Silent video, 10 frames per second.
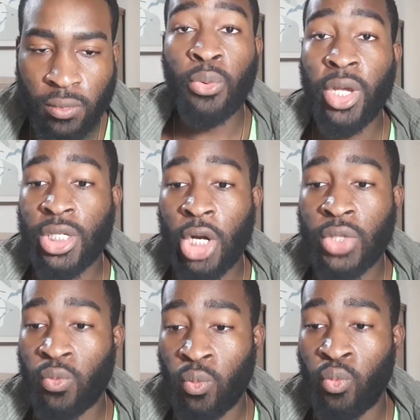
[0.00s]
when he
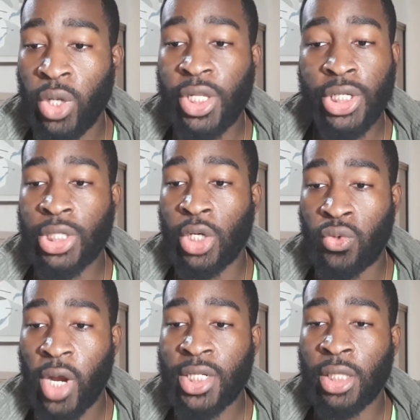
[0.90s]
starts really just
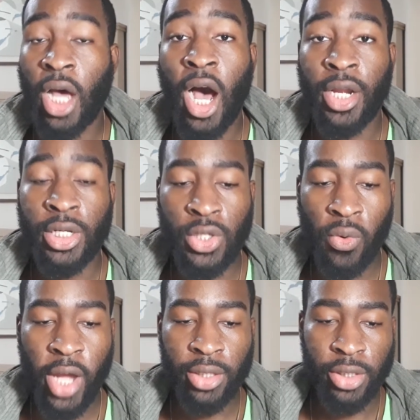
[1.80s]
addressing the audience
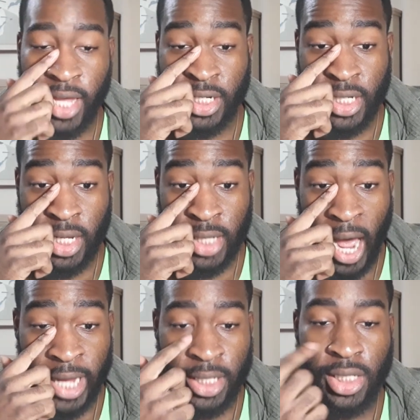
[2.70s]
directly, he says,
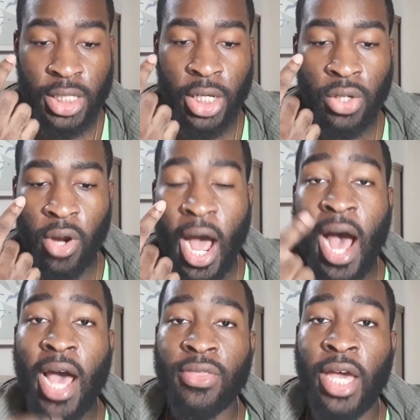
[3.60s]
I can see in your
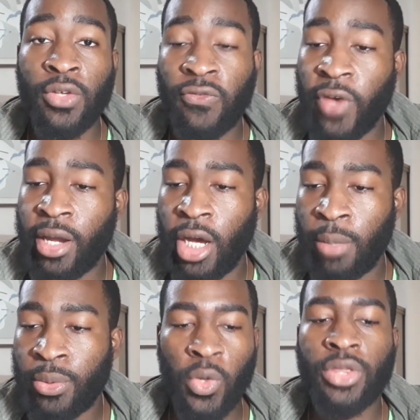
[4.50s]
eye that you fed
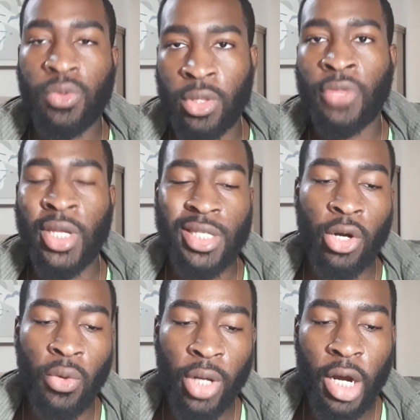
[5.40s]
up with the things that are
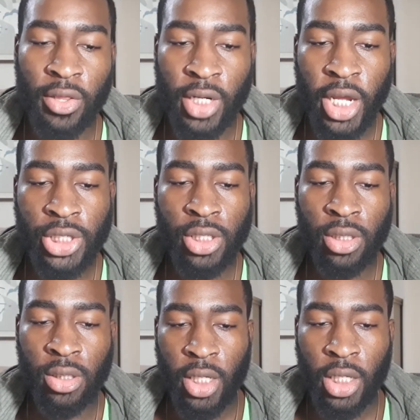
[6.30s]
going on in the
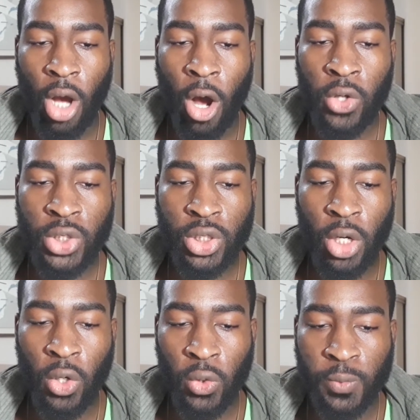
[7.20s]
nation. He
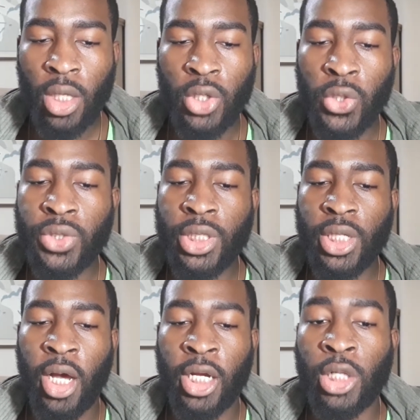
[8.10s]
also uses
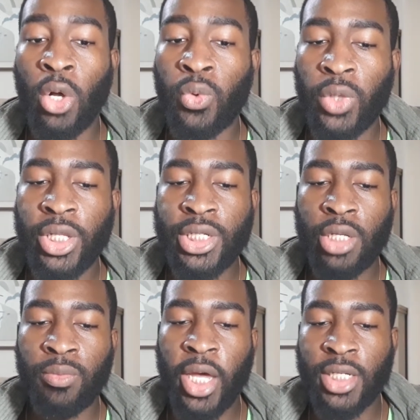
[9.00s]
a
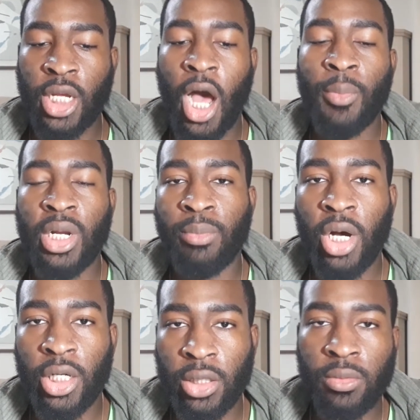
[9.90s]
colloquialism that's common
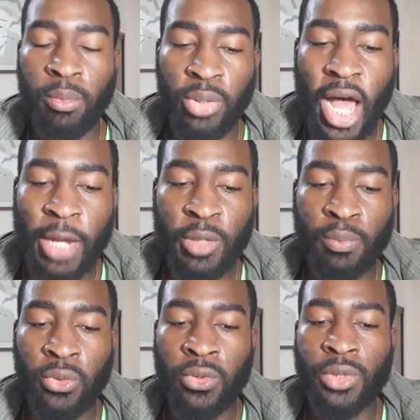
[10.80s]
among black
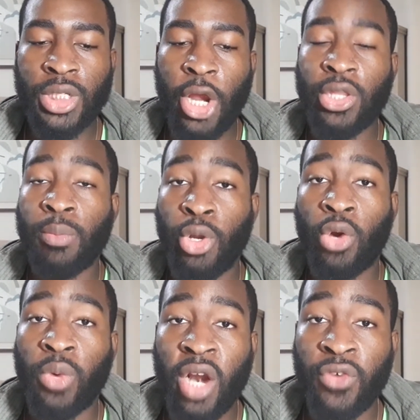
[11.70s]
people stare in the mirror
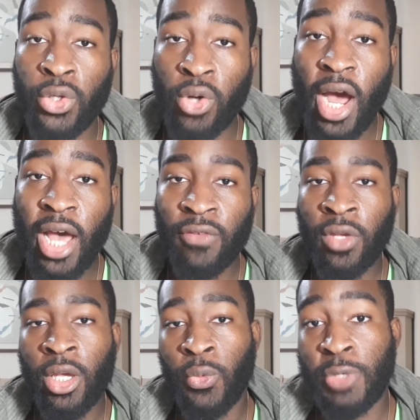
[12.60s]
whenever you drive,
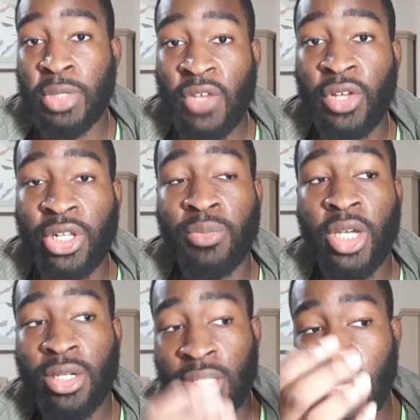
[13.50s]
which specifically means